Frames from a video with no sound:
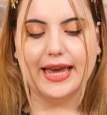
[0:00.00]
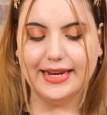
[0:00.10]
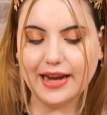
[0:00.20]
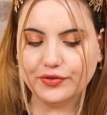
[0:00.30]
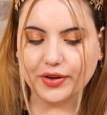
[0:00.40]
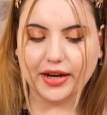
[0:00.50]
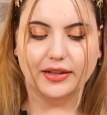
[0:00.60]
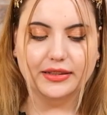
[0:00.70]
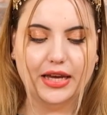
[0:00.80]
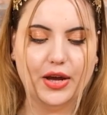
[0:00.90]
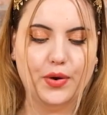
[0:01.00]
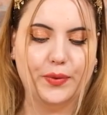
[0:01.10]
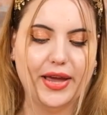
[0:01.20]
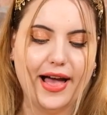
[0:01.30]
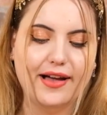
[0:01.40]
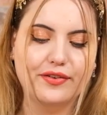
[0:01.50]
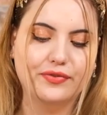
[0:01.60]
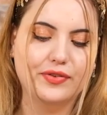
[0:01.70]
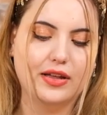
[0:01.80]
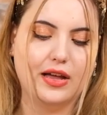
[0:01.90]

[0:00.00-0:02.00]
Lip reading: In Africa, we have